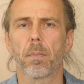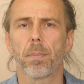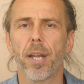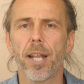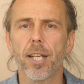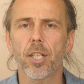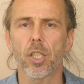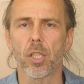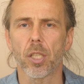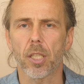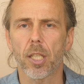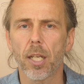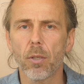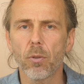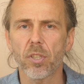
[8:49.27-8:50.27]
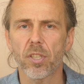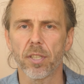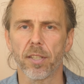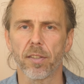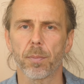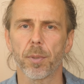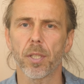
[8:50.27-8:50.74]
pleasure,
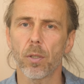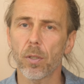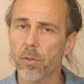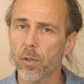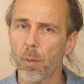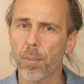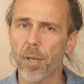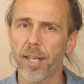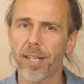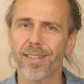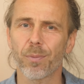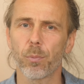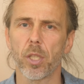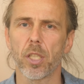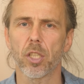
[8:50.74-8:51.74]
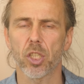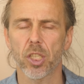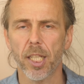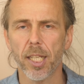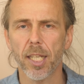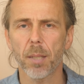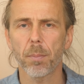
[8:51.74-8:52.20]
closeness, but also a place where
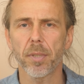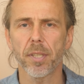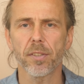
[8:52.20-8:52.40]
shame,